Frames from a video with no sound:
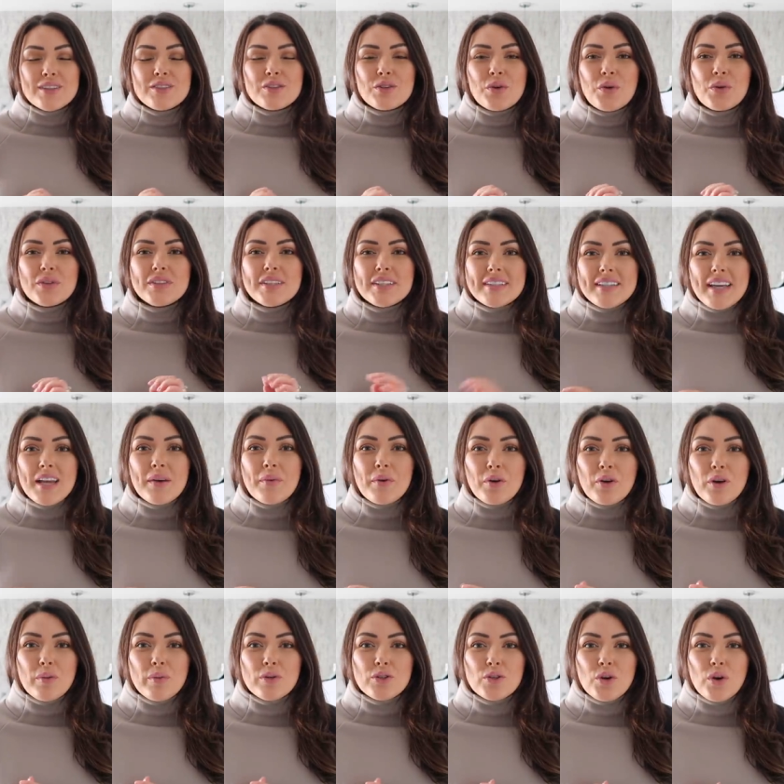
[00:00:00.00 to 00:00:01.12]
So today we're
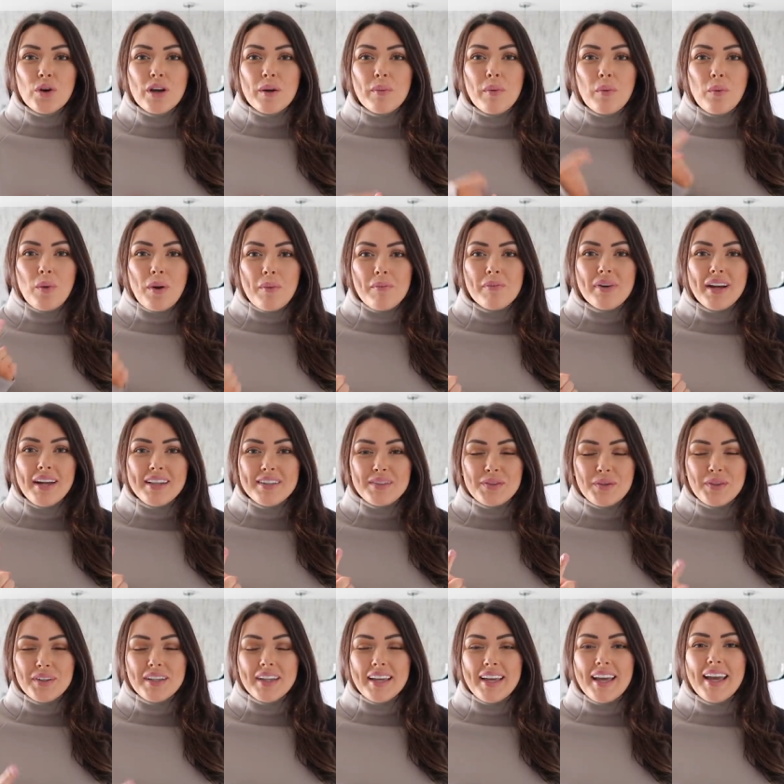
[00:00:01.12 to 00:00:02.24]
going to be talking about one brand
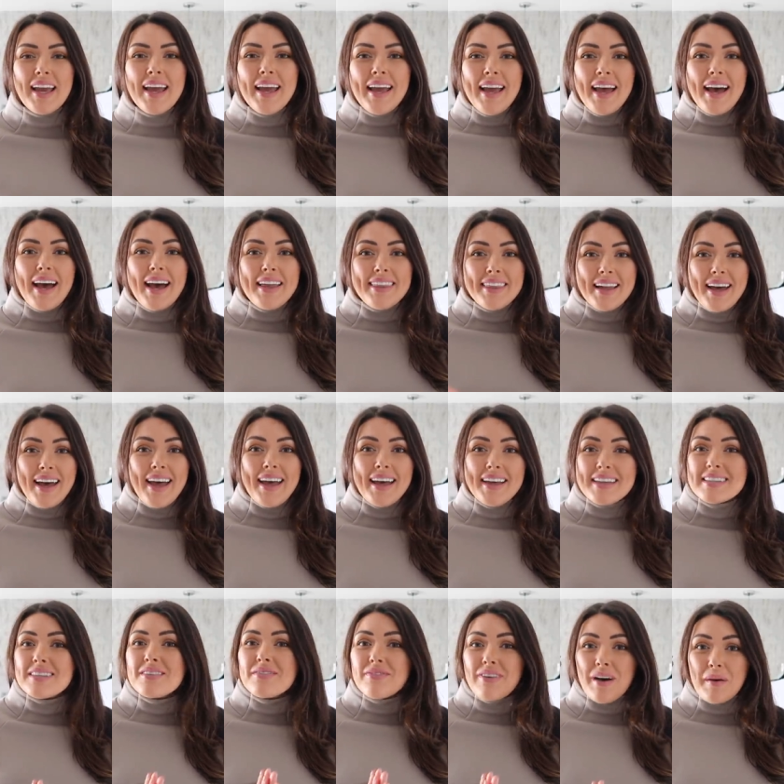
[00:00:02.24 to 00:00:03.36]
only and that
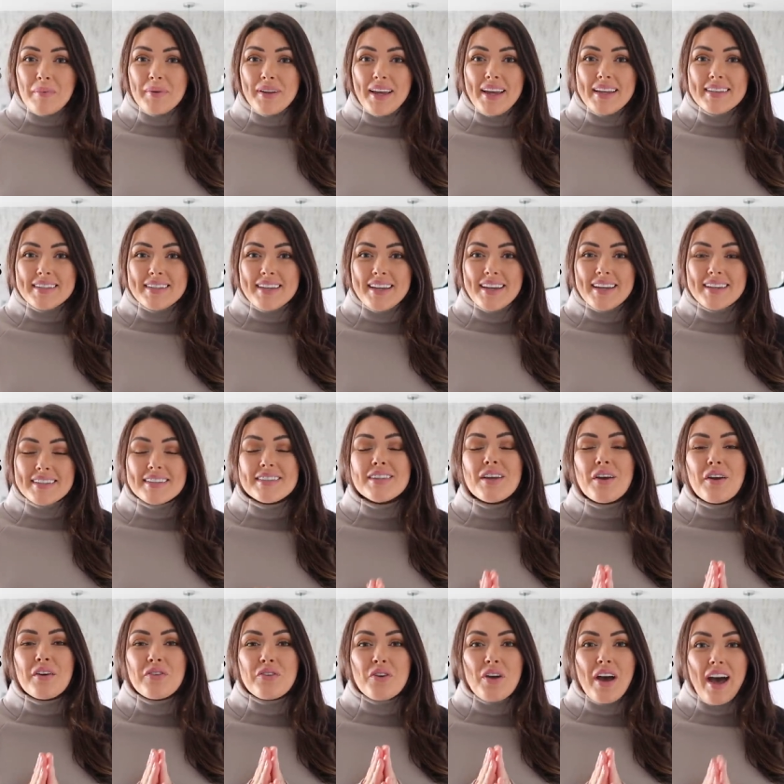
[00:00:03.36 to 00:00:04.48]
is Fabletics. Now
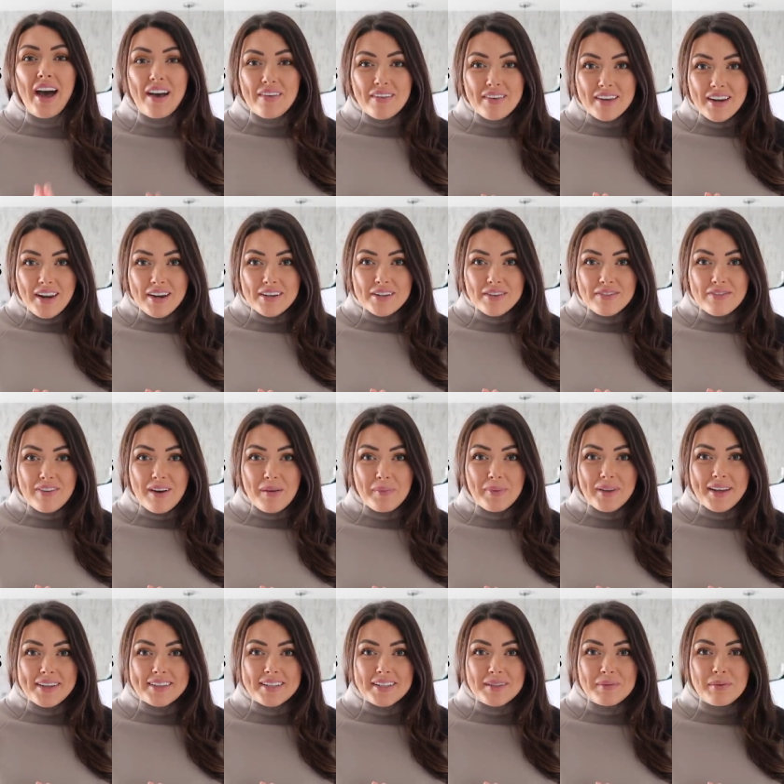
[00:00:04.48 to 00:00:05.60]
if you haven't heard of
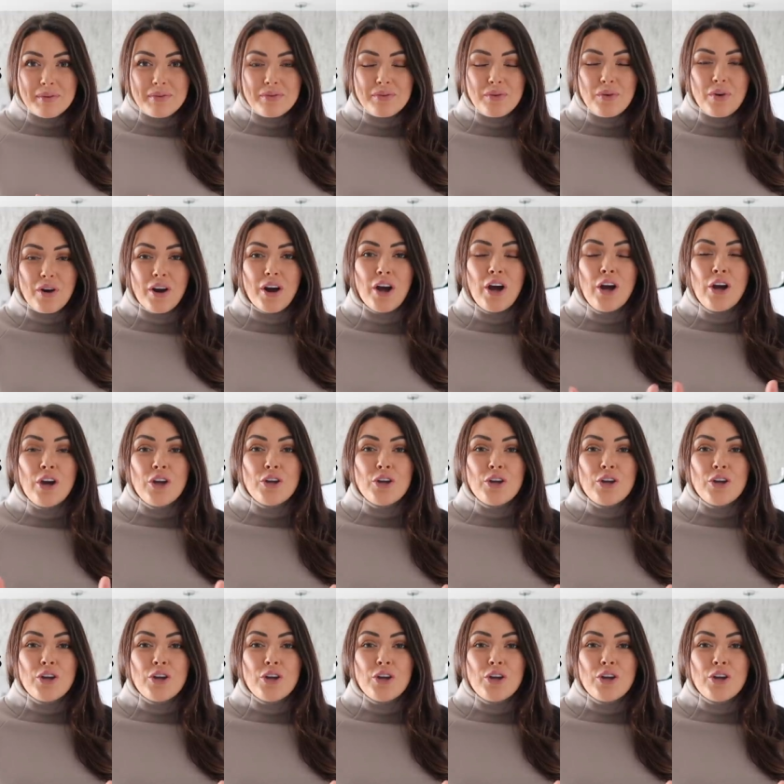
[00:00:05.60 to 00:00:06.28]
Fabletics before,